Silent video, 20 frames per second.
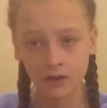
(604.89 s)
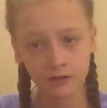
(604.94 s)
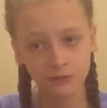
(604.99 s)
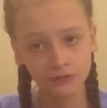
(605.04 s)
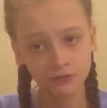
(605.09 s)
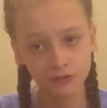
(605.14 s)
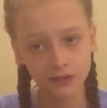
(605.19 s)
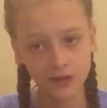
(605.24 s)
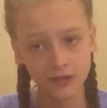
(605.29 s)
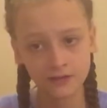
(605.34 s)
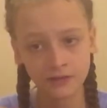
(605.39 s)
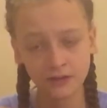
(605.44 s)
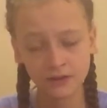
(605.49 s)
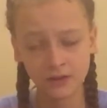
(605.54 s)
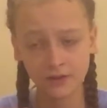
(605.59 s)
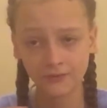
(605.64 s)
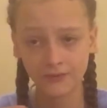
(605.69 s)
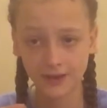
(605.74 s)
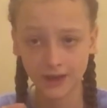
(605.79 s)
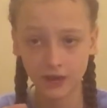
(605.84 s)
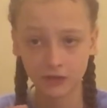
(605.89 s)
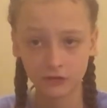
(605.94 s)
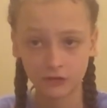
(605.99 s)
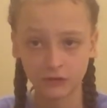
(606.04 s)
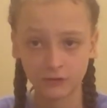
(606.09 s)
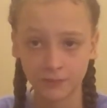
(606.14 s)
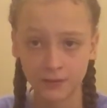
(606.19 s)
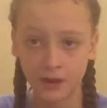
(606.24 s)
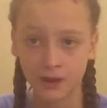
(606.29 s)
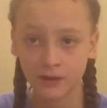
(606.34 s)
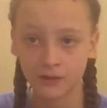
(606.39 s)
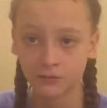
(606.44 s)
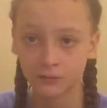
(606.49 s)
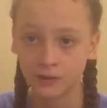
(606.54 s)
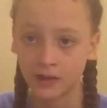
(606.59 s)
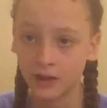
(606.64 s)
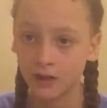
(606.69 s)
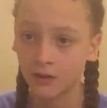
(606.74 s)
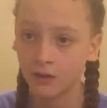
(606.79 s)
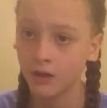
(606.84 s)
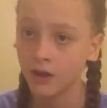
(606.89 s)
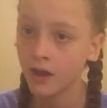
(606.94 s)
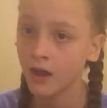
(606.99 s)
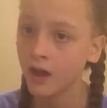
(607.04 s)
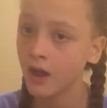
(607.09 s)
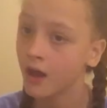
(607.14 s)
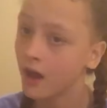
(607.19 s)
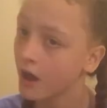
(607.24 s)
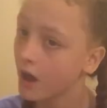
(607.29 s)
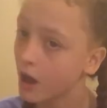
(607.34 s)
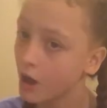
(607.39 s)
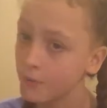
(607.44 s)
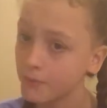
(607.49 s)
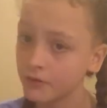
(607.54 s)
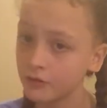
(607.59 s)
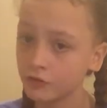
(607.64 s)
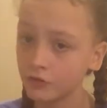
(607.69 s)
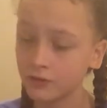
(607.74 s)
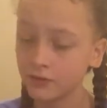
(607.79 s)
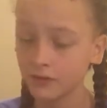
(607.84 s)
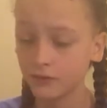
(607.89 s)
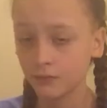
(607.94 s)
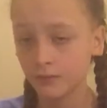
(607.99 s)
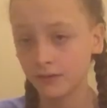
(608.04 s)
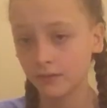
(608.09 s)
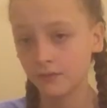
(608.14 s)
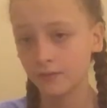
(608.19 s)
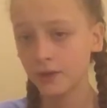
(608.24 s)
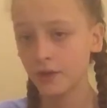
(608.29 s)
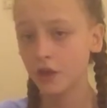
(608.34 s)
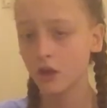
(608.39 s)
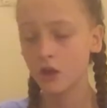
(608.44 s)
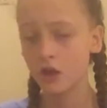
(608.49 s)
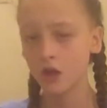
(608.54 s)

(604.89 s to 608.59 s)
And also hit that notifications bell as well. Hope you enjoyed this week's video.